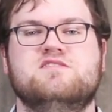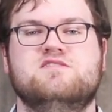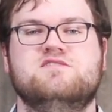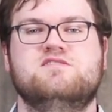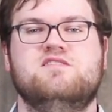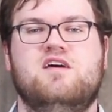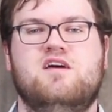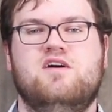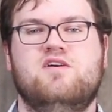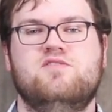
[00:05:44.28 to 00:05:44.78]

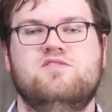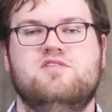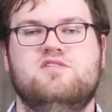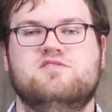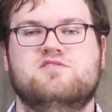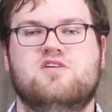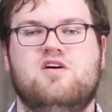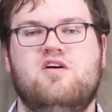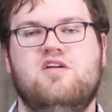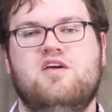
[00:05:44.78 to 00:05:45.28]
Sound
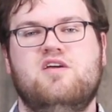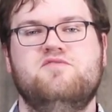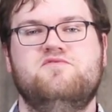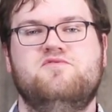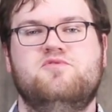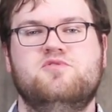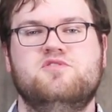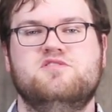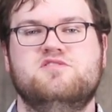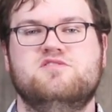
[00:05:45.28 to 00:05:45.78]
is called a
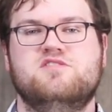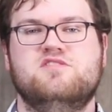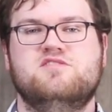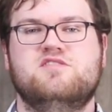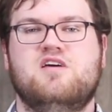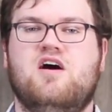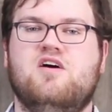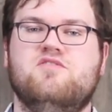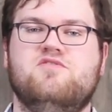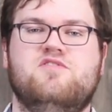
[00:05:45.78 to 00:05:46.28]

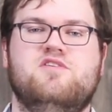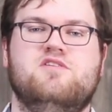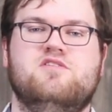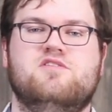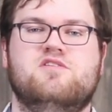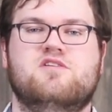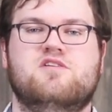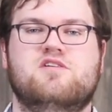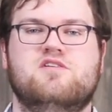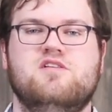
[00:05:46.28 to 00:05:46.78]
voiceless
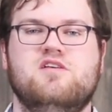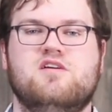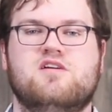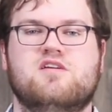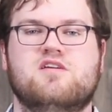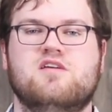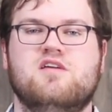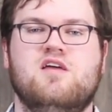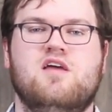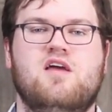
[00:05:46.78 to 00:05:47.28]
alveolar
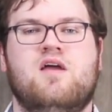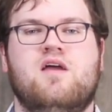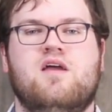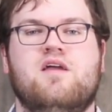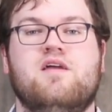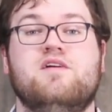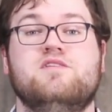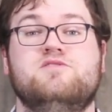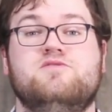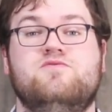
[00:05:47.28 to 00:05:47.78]
click.
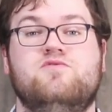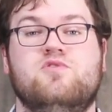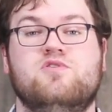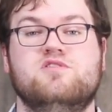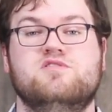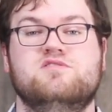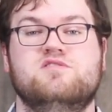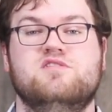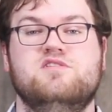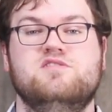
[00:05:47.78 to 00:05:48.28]
It's
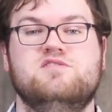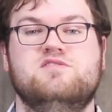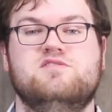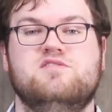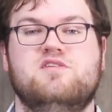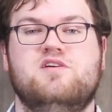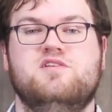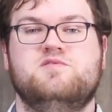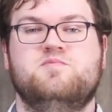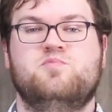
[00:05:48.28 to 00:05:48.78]

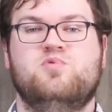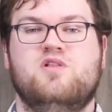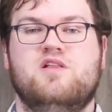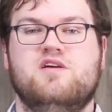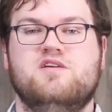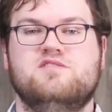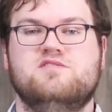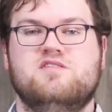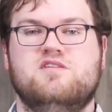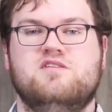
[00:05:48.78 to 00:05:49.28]
voiceless, its
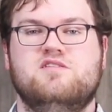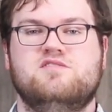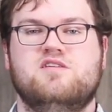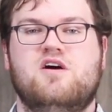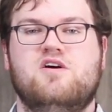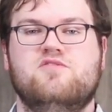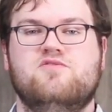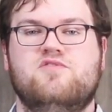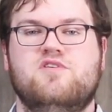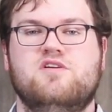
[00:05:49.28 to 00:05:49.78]
place is
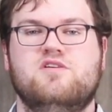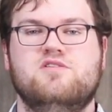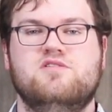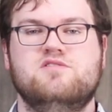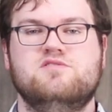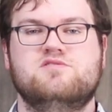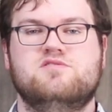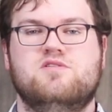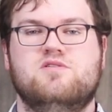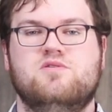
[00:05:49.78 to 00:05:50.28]

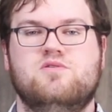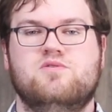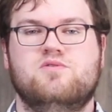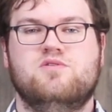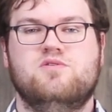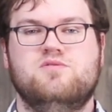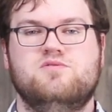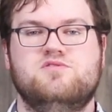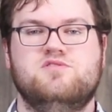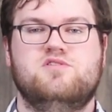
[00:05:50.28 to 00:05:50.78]
alveolar, so
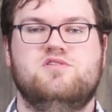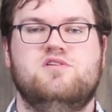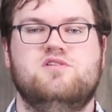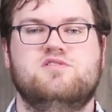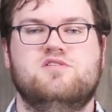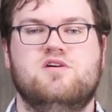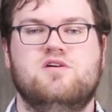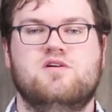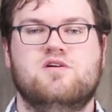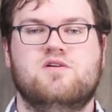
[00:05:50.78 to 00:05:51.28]
use your
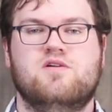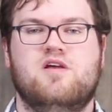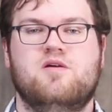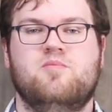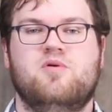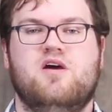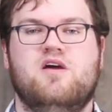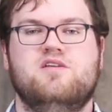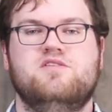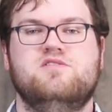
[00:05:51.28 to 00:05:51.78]
tongue right
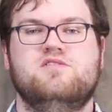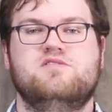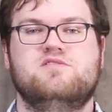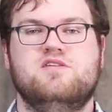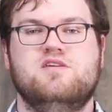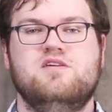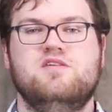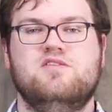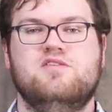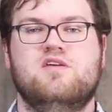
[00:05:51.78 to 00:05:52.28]
behind your
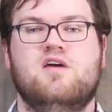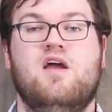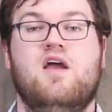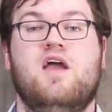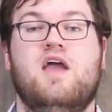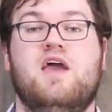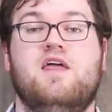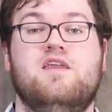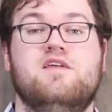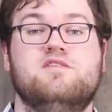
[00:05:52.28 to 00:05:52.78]
teeth,
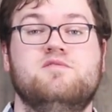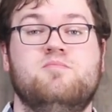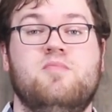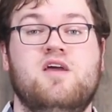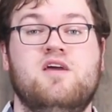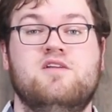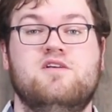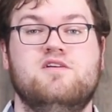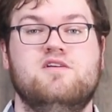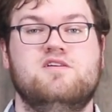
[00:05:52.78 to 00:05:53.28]
and its
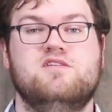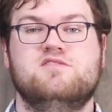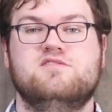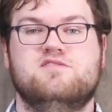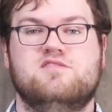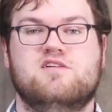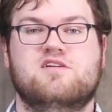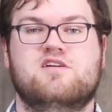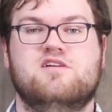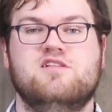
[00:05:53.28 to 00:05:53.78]
manner
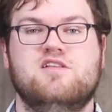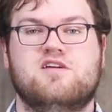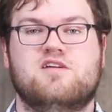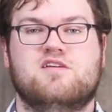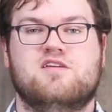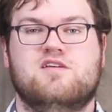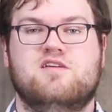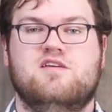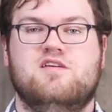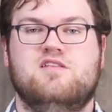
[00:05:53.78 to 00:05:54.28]
is a
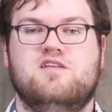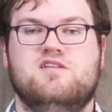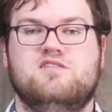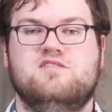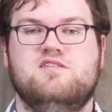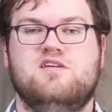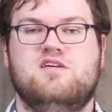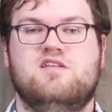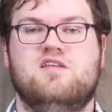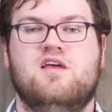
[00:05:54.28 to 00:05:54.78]
click, and
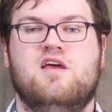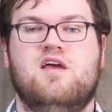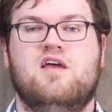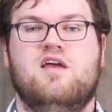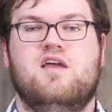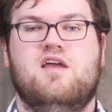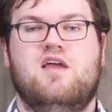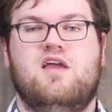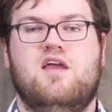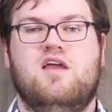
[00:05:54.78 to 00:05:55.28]
that's it.
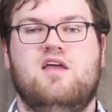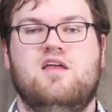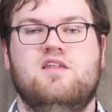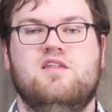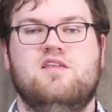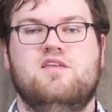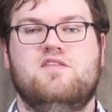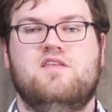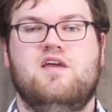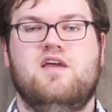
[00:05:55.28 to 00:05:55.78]

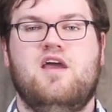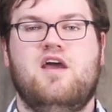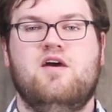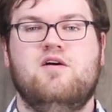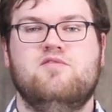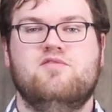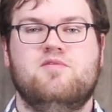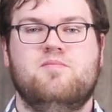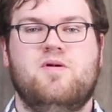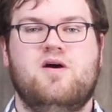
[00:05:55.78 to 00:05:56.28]
And they
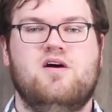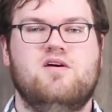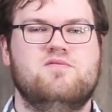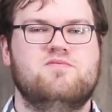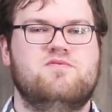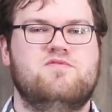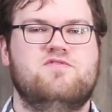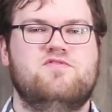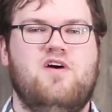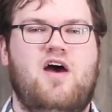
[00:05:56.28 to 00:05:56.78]
have
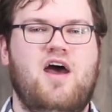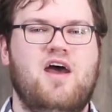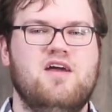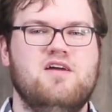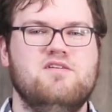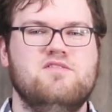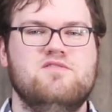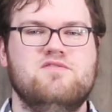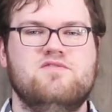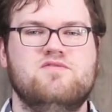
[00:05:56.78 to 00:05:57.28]
about
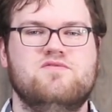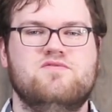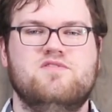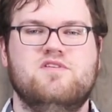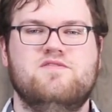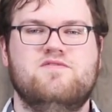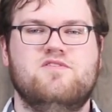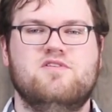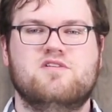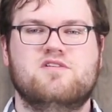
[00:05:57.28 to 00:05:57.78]
5
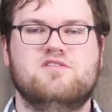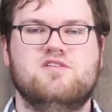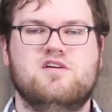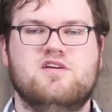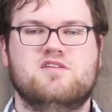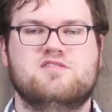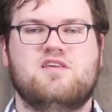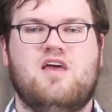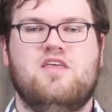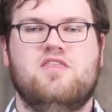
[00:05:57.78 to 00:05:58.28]
different
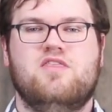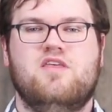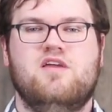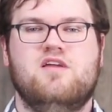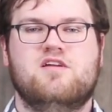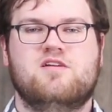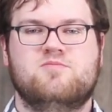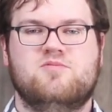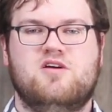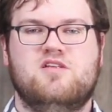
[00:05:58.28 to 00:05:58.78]
clicks, I
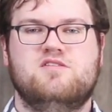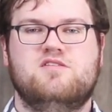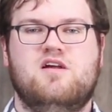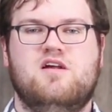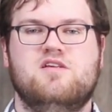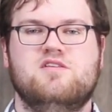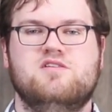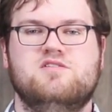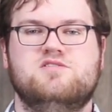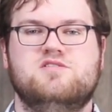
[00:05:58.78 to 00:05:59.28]
think. I'm not
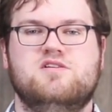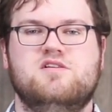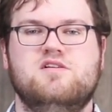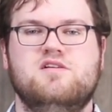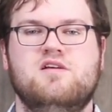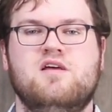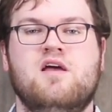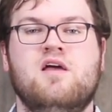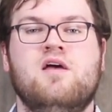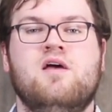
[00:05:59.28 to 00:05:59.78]
entirely
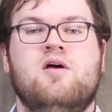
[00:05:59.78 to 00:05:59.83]
sure.